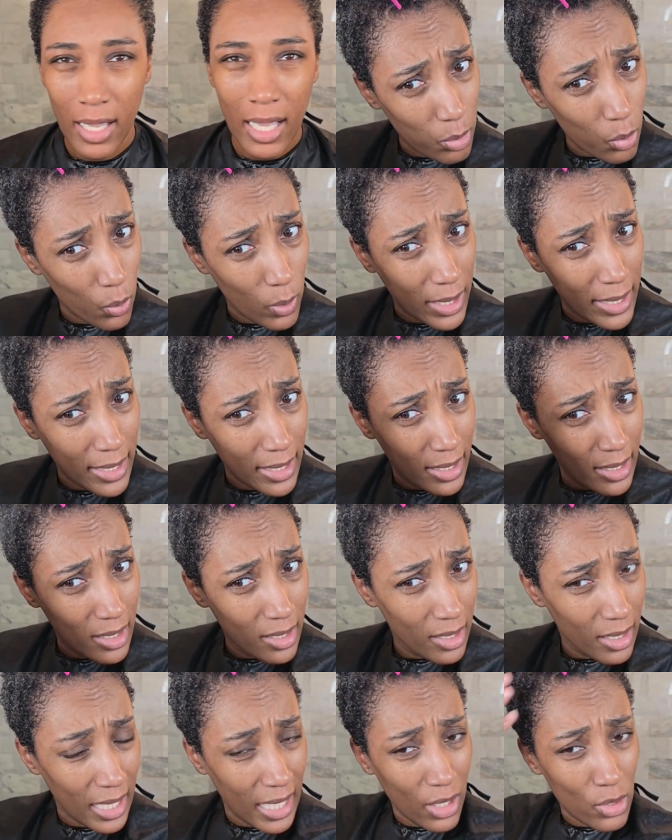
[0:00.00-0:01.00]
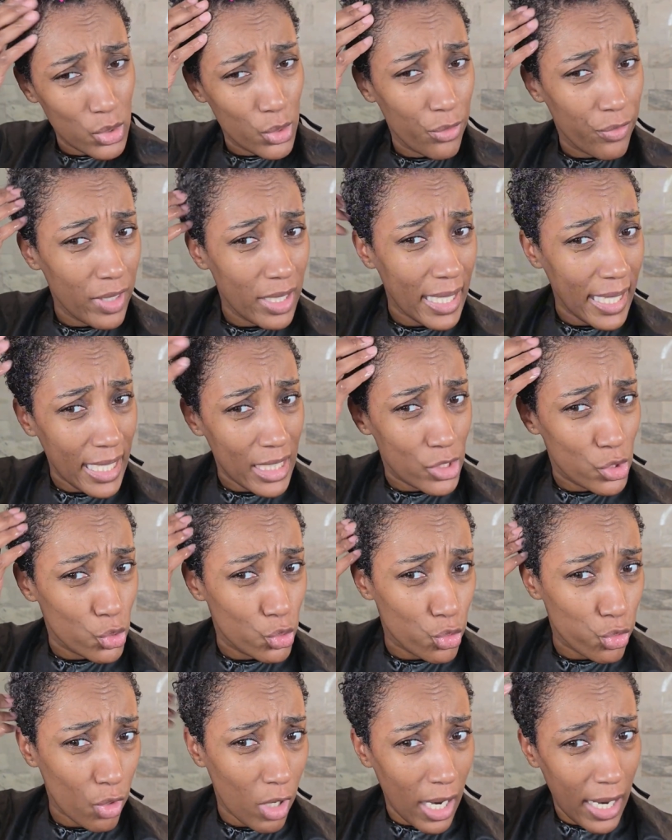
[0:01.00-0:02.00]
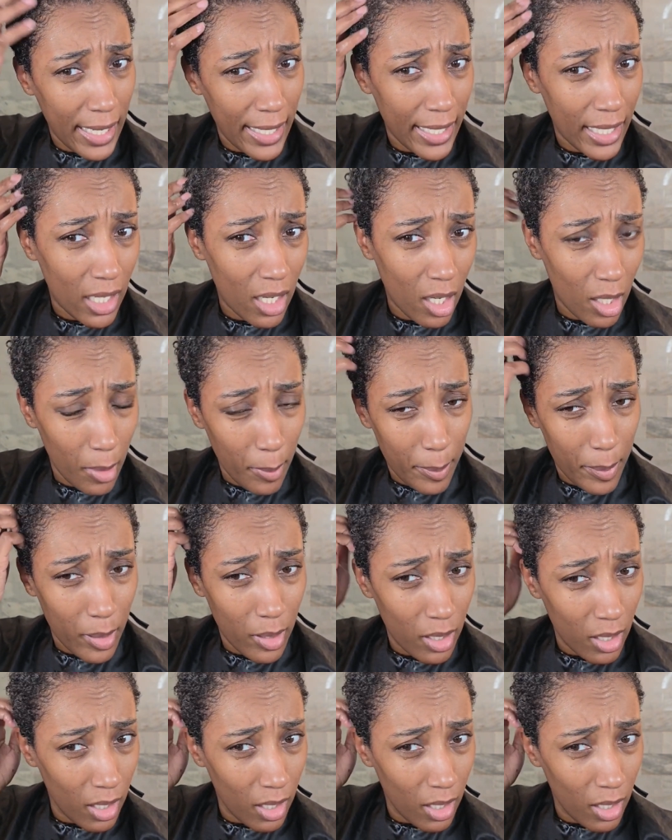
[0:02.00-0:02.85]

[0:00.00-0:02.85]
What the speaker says: Sweating it. And I also feel like it's drying up